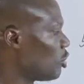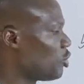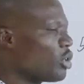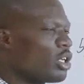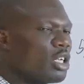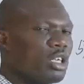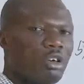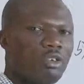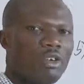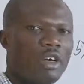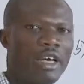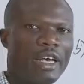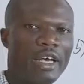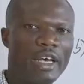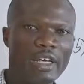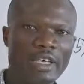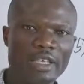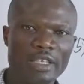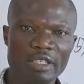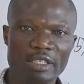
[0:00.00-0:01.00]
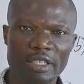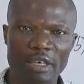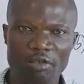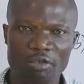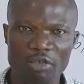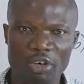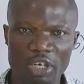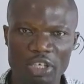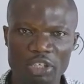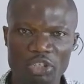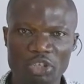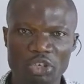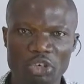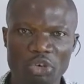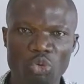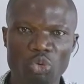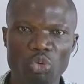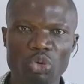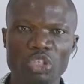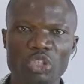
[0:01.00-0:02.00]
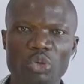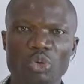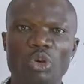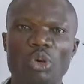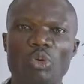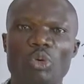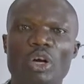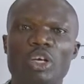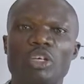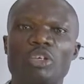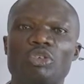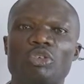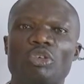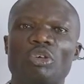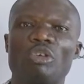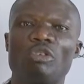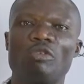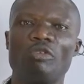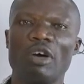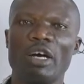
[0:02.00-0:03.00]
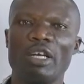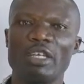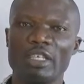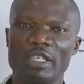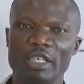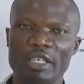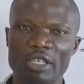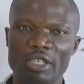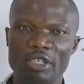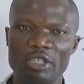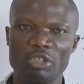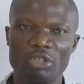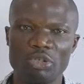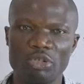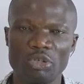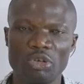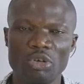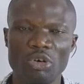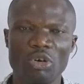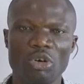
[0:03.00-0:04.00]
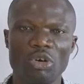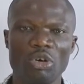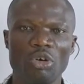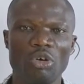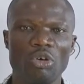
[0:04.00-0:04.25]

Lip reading: 20 over 8 is a fraction which we want to convert into